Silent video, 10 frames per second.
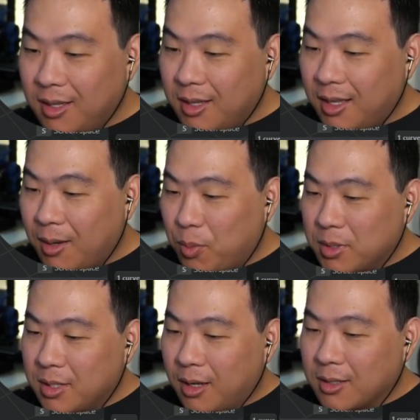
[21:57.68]

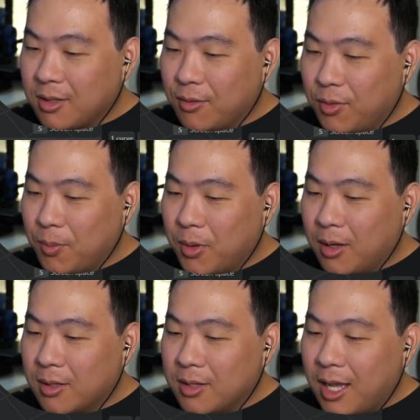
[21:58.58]
it onto the
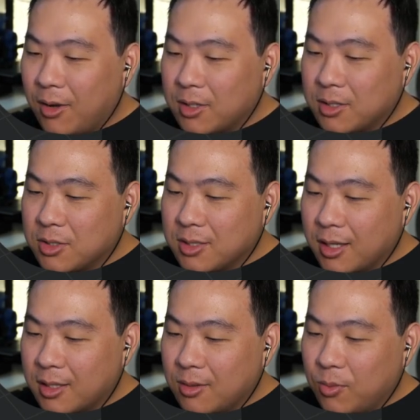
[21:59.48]
football. Now you can just
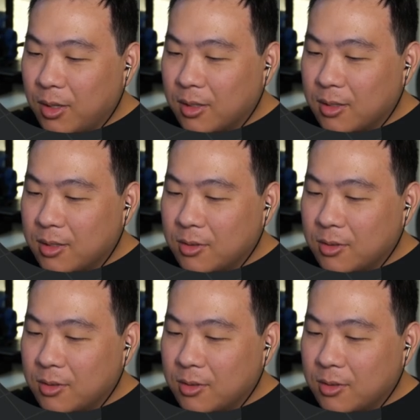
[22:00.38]
select, well,